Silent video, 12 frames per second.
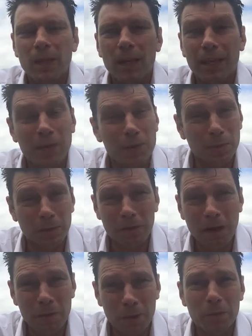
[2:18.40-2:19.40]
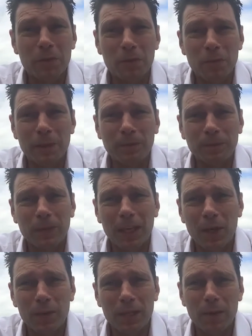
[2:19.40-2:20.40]
And that was a profound moment for me,
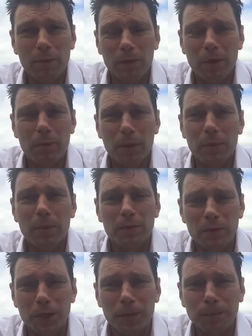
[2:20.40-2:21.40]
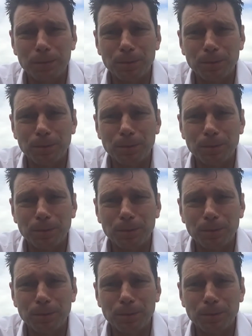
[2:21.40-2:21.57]
and I want that profound moment for you.